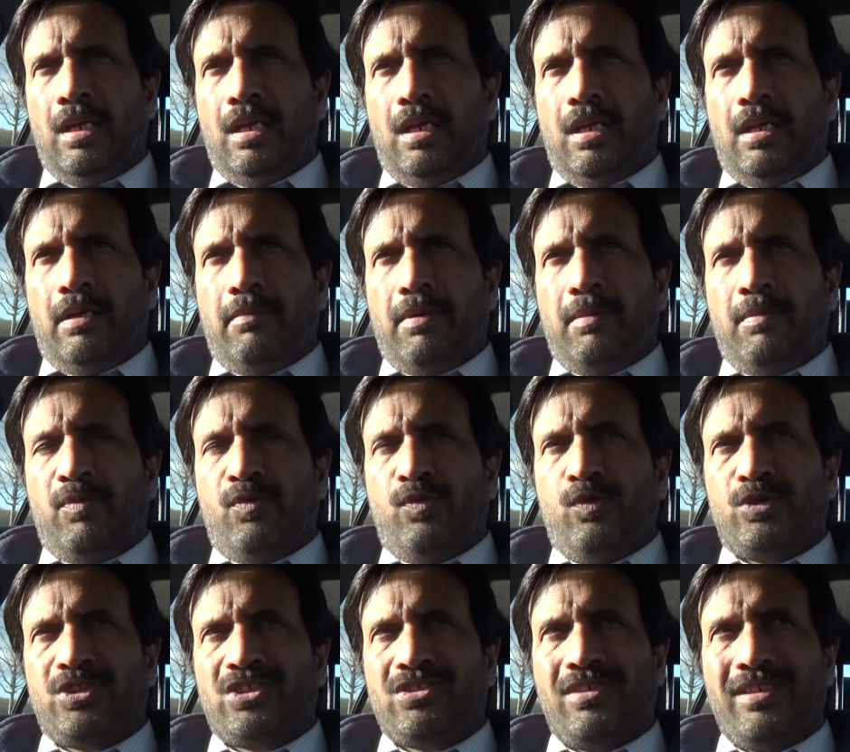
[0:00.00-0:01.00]
and, but
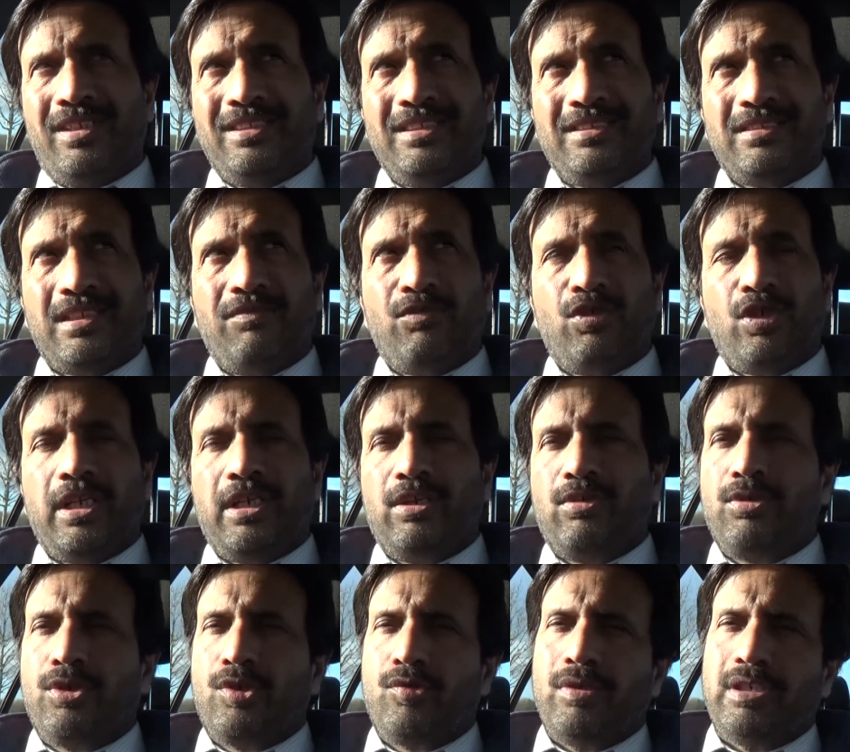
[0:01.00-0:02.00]
before starting this I would like
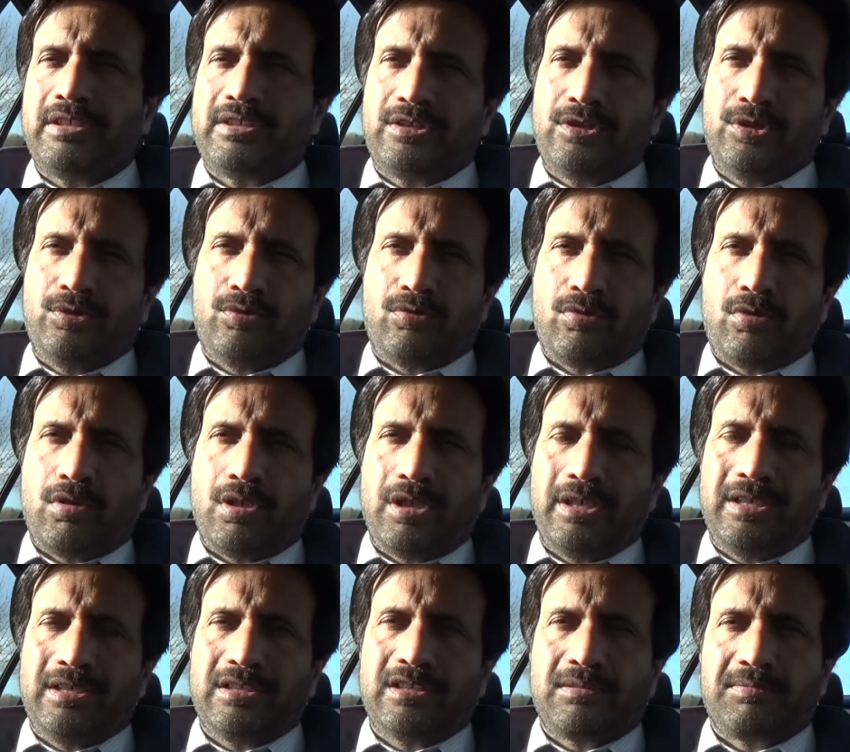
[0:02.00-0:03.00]
to request you to
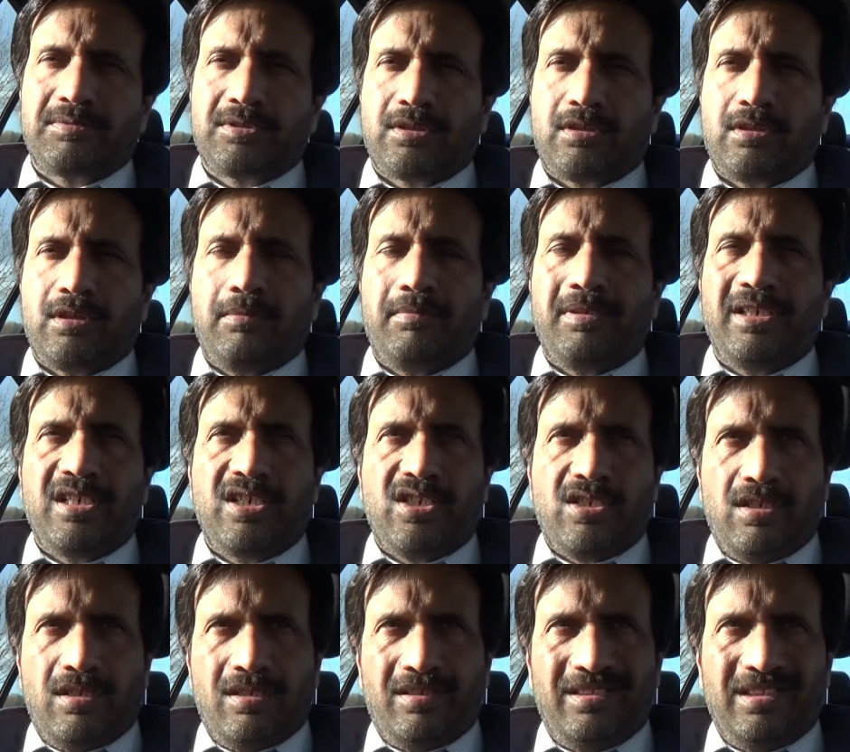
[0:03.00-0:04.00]
like subscribe and
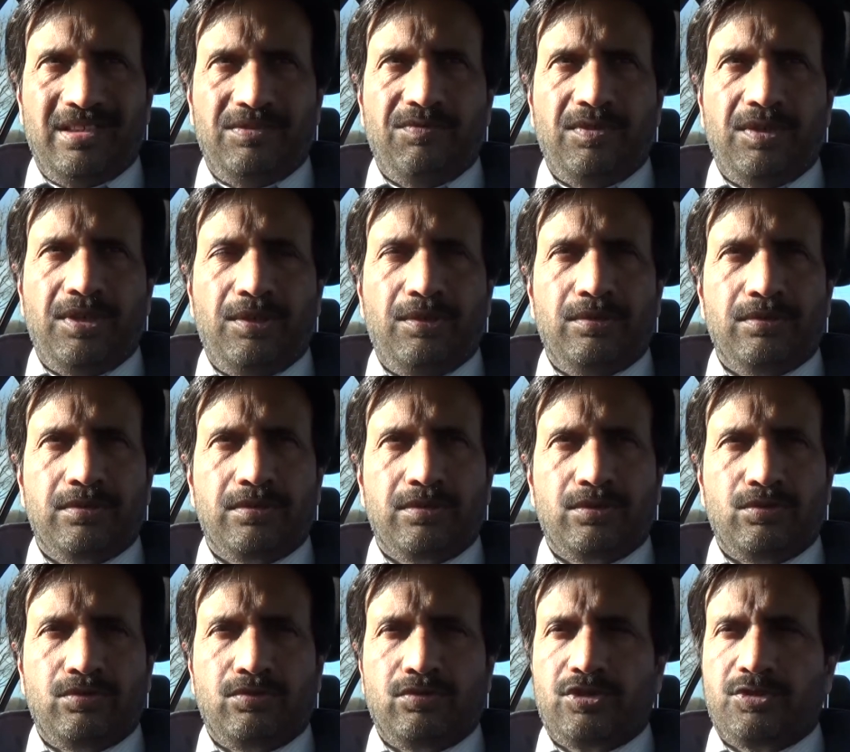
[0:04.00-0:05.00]
share these videos
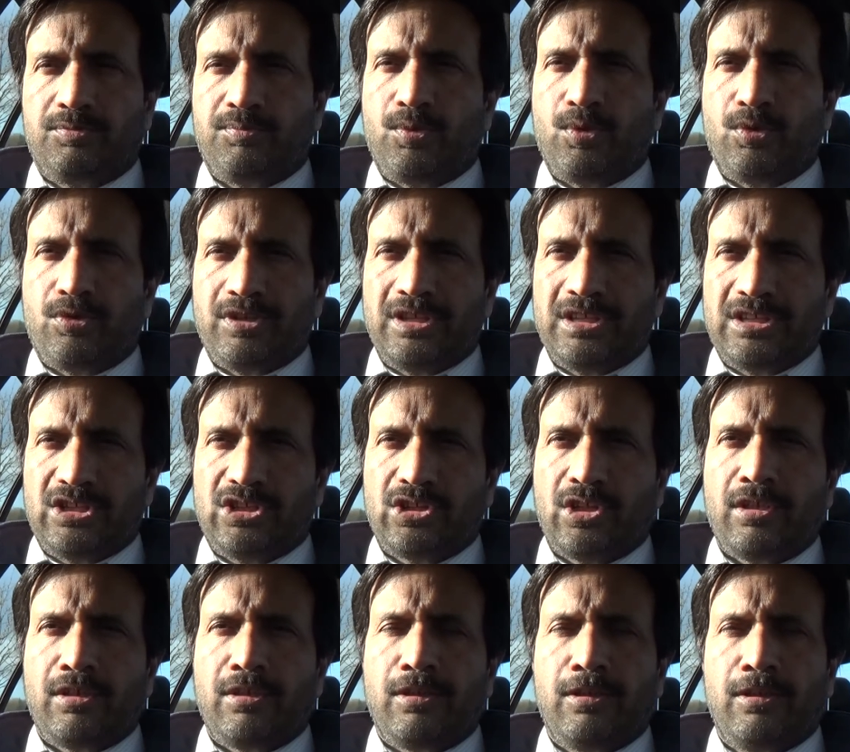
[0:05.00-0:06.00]
to support this
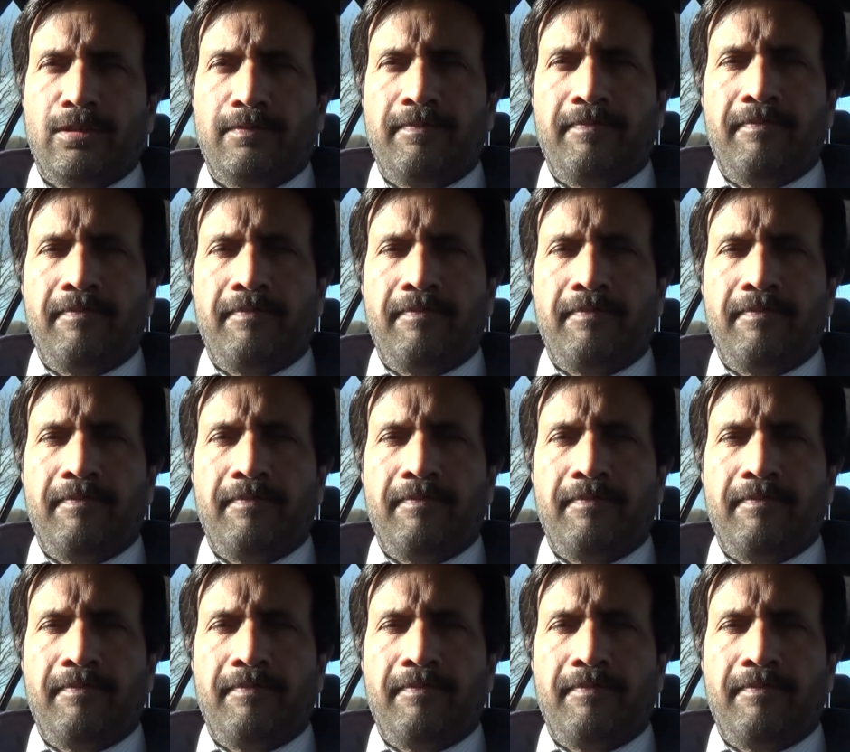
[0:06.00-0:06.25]
channel